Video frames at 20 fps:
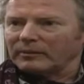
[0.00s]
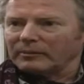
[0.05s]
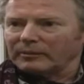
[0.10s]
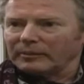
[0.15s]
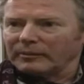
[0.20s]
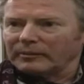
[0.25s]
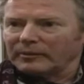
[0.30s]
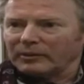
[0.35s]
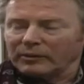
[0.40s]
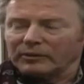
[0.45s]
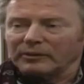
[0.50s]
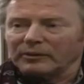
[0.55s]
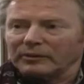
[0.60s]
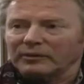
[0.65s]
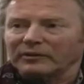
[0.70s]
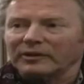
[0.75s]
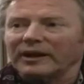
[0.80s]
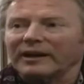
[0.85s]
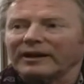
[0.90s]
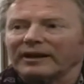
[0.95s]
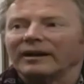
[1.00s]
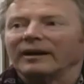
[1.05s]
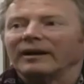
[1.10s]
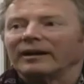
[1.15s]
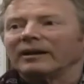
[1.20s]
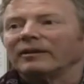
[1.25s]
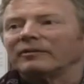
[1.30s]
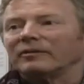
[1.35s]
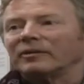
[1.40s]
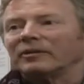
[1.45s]
the hall will take it.
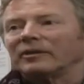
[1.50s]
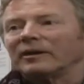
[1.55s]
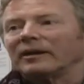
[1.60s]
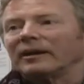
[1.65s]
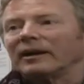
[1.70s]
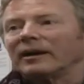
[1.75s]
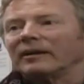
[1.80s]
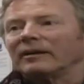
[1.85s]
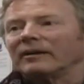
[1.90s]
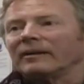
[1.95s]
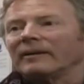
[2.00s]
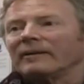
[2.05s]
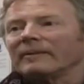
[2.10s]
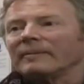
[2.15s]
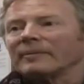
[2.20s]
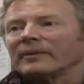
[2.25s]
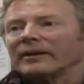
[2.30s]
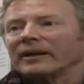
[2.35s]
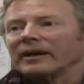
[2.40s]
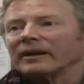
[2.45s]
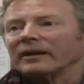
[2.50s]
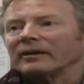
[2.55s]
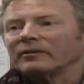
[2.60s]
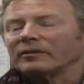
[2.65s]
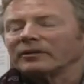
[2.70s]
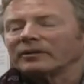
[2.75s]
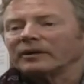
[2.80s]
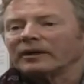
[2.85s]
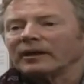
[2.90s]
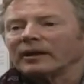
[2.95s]
I love doing that. I
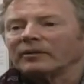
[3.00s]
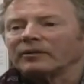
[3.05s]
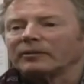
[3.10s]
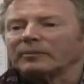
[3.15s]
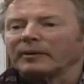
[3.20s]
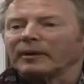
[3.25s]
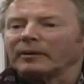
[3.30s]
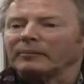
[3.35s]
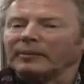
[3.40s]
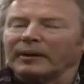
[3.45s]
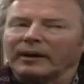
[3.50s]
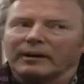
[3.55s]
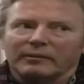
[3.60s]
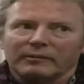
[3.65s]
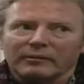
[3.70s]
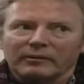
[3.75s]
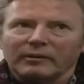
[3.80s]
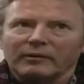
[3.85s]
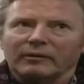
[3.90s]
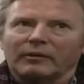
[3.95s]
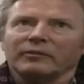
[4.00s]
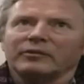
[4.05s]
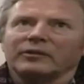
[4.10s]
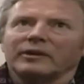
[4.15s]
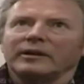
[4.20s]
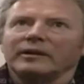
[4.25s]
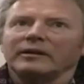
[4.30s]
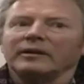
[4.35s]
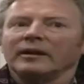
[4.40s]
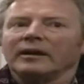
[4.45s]
love doing that. So, but
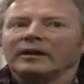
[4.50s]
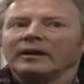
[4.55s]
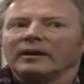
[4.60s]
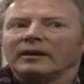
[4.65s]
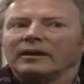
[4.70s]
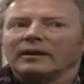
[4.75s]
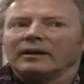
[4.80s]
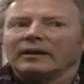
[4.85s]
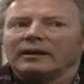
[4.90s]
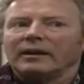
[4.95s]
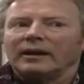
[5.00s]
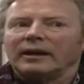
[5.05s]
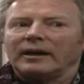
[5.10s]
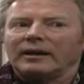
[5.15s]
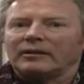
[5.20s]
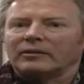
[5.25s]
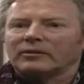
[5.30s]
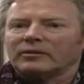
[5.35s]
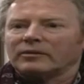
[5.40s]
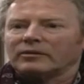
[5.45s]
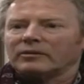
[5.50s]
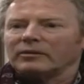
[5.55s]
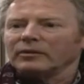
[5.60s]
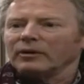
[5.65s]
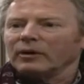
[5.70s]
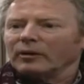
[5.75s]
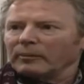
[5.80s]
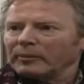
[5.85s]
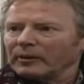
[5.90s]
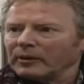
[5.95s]
obviously, it's
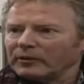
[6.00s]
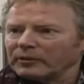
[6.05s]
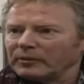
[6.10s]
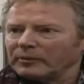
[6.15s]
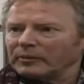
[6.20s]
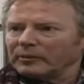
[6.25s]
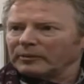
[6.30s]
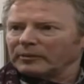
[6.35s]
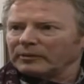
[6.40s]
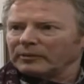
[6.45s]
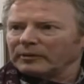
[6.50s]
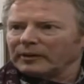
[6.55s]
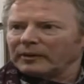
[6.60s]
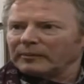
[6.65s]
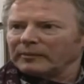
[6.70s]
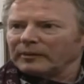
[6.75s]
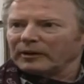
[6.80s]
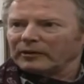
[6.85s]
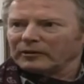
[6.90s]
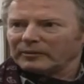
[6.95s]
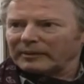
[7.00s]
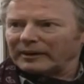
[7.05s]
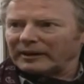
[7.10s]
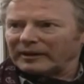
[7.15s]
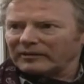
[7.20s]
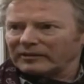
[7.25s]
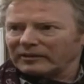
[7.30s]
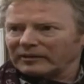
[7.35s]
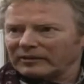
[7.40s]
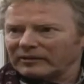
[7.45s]
not possible in most
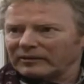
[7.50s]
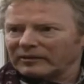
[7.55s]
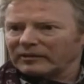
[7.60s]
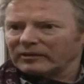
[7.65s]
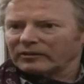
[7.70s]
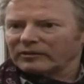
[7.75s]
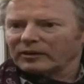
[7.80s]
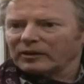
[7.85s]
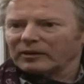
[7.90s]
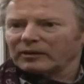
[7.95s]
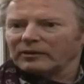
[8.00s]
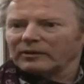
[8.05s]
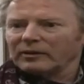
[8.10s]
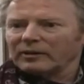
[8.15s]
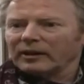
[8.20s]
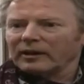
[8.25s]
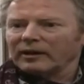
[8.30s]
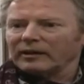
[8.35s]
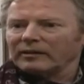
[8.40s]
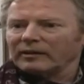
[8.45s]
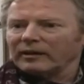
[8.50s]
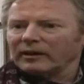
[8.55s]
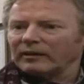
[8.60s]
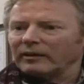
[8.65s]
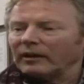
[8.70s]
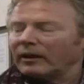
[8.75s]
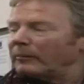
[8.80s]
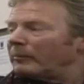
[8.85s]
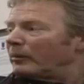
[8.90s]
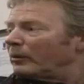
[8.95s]
places. So I
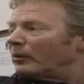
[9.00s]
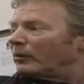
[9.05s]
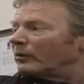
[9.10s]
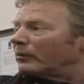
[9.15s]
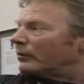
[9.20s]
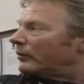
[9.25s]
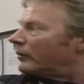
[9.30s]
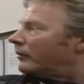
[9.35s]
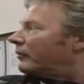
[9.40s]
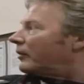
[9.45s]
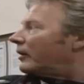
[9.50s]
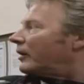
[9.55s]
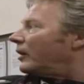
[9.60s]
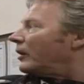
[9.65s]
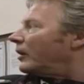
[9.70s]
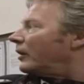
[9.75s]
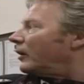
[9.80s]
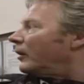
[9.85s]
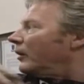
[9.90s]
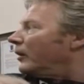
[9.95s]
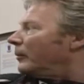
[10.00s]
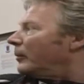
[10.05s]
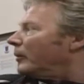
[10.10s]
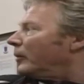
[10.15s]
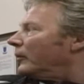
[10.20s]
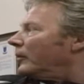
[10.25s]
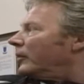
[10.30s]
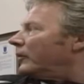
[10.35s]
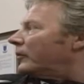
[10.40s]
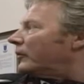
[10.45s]
bought very early on. I
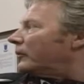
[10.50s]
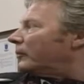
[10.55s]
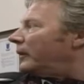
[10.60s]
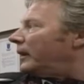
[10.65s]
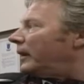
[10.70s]
bought this